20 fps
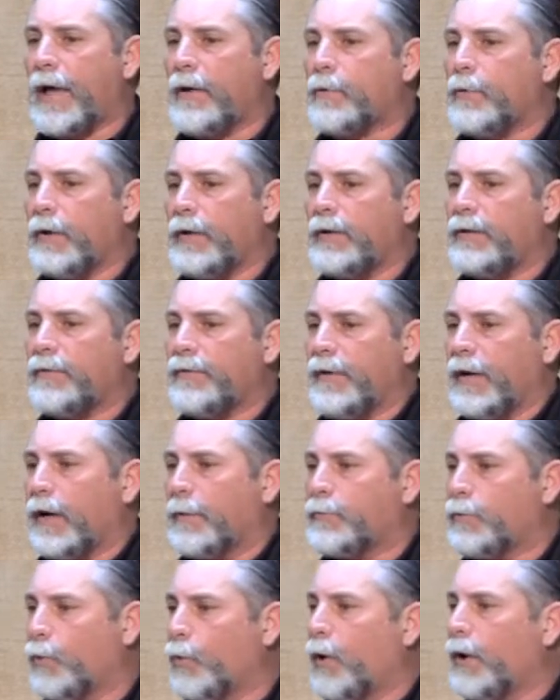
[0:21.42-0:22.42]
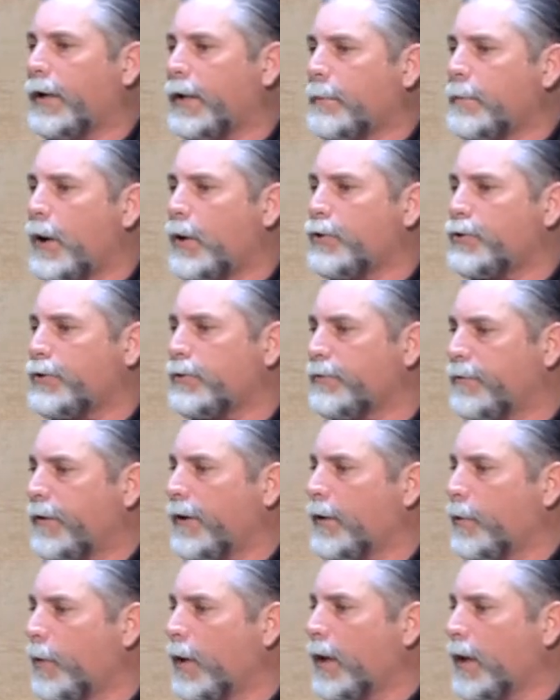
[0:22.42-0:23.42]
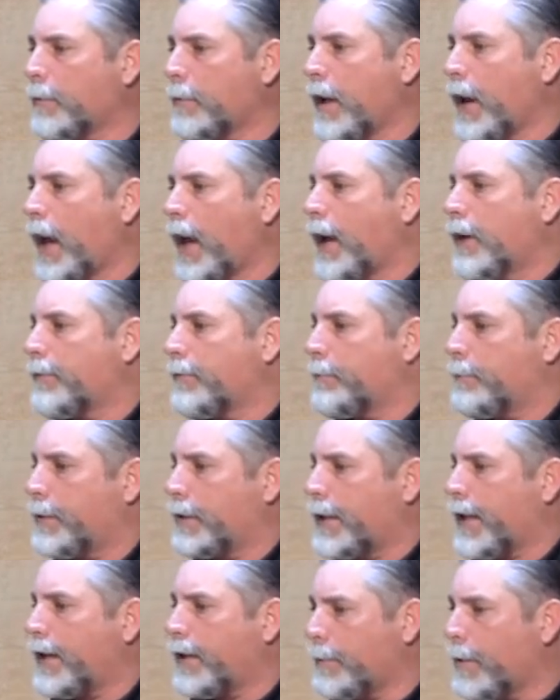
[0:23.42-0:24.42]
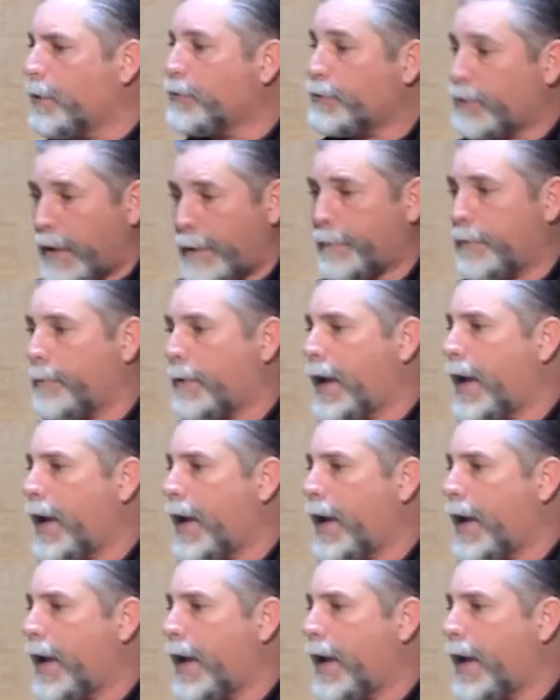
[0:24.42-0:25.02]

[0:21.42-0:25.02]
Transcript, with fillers: I had really developed one emotion very well in my life, but that emotion happened